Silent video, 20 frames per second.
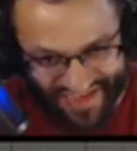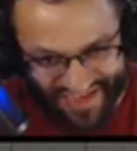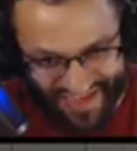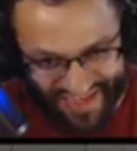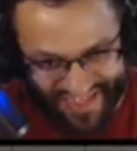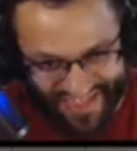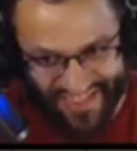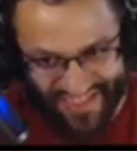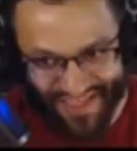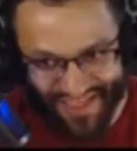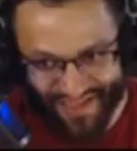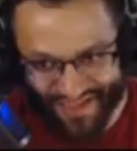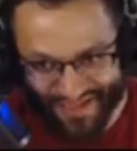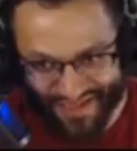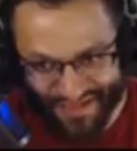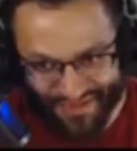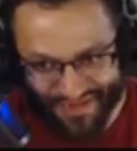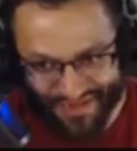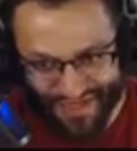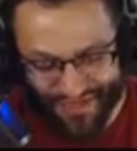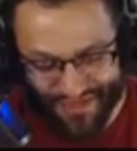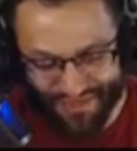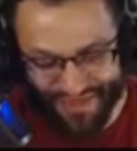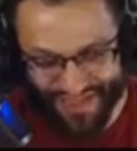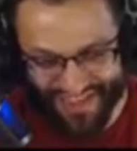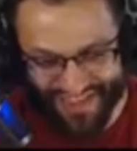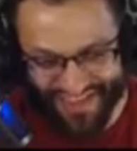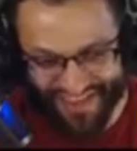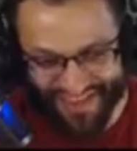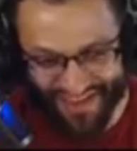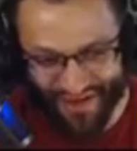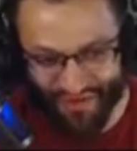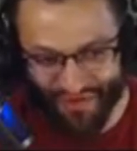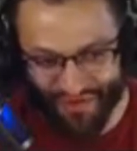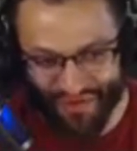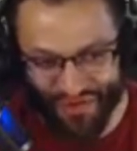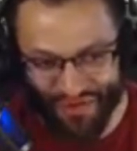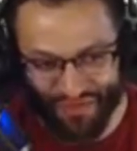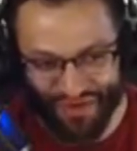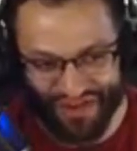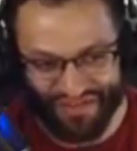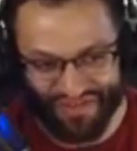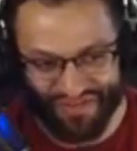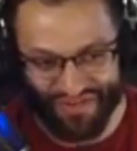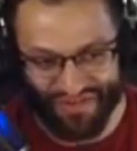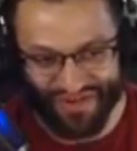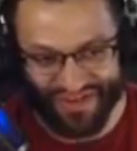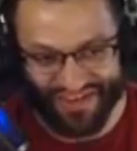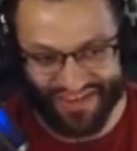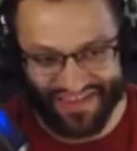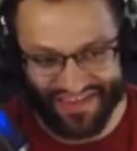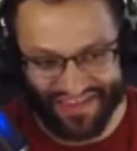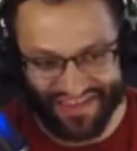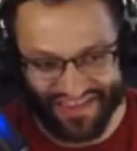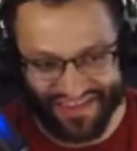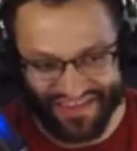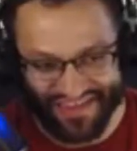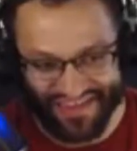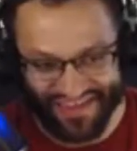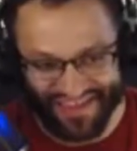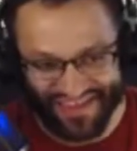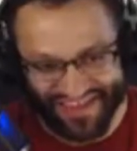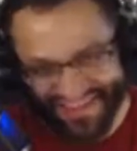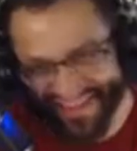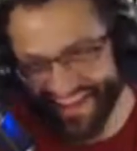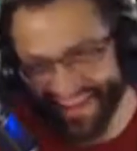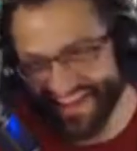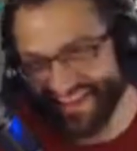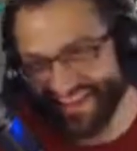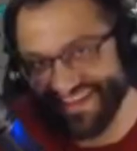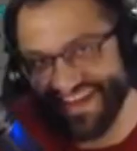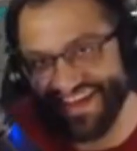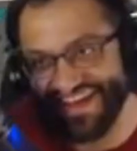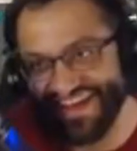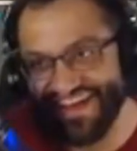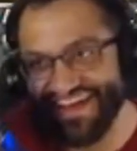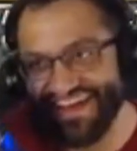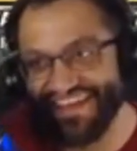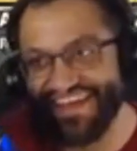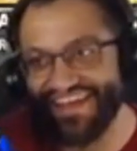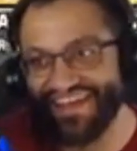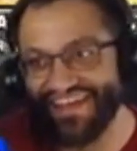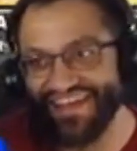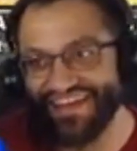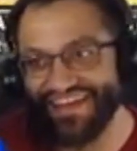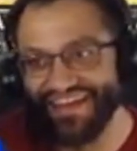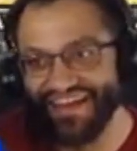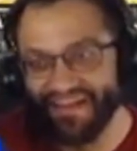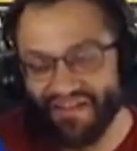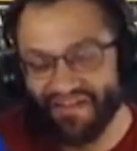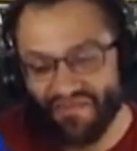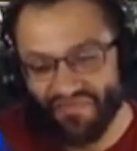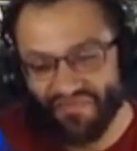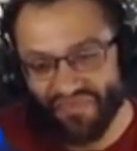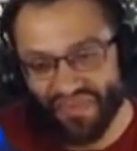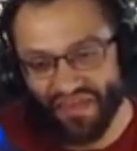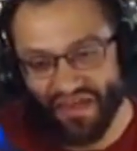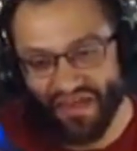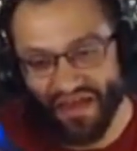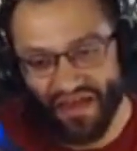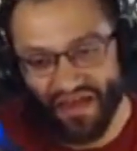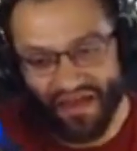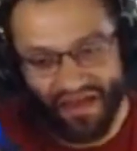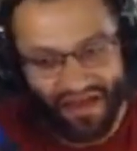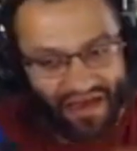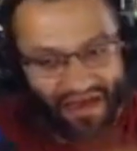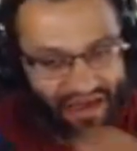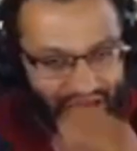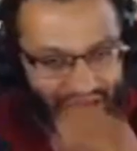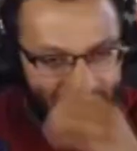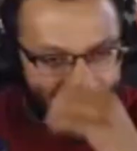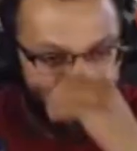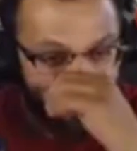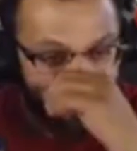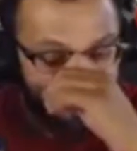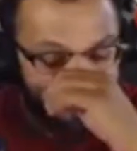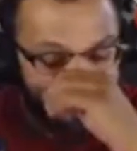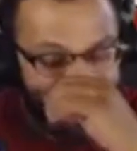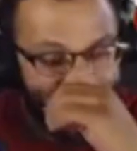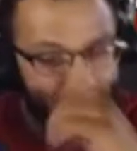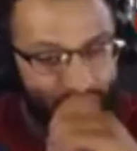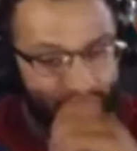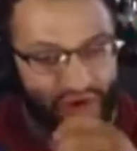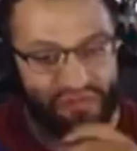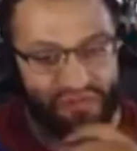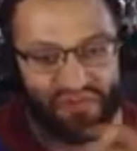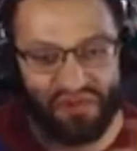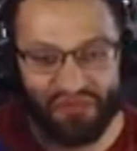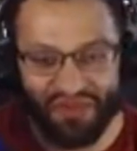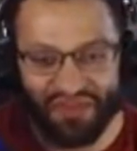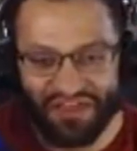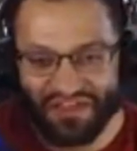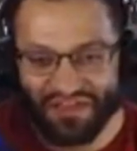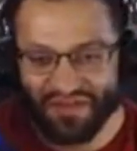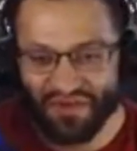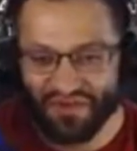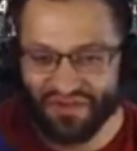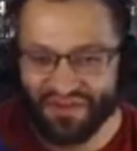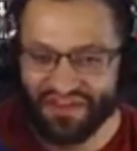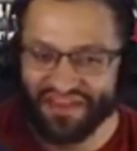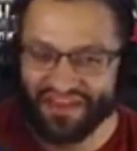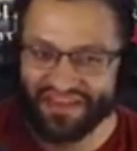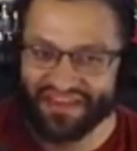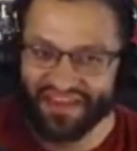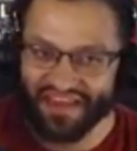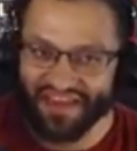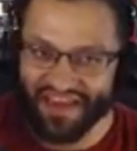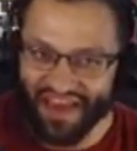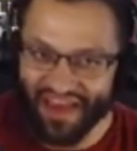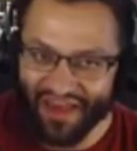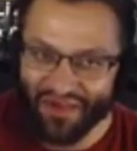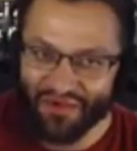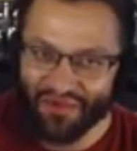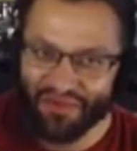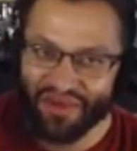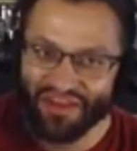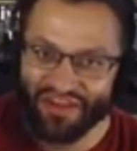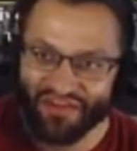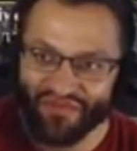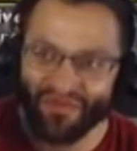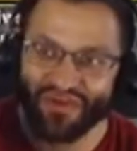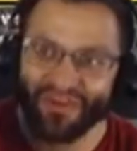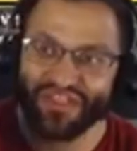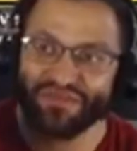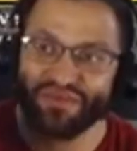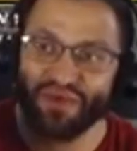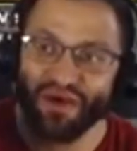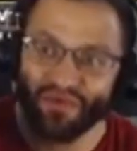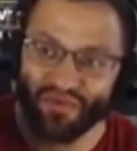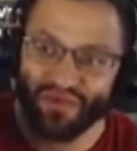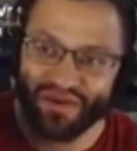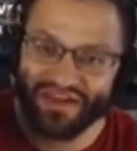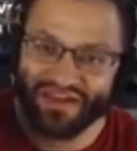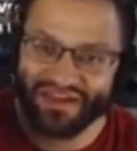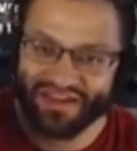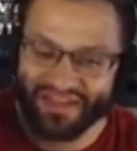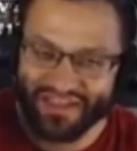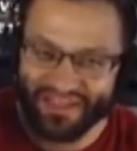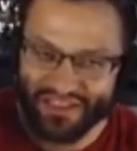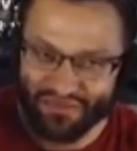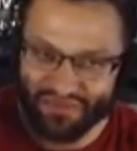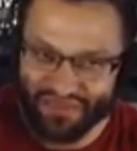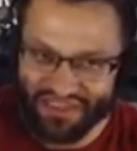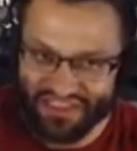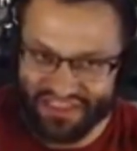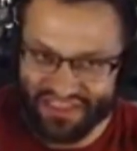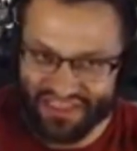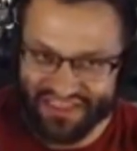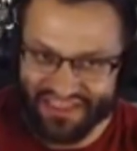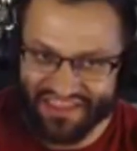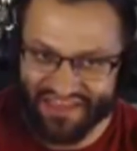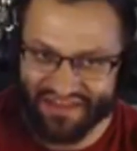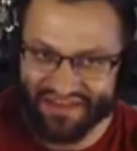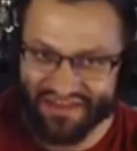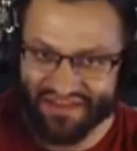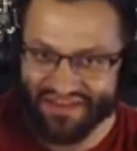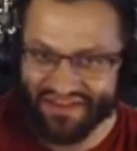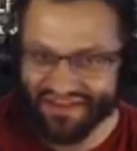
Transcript: It's still a speech, but it's in like a robot voice. It's kind of tight. I like it. I mean, it's not perfect, but it's cool that the guy who made the voice mod went into this much detail.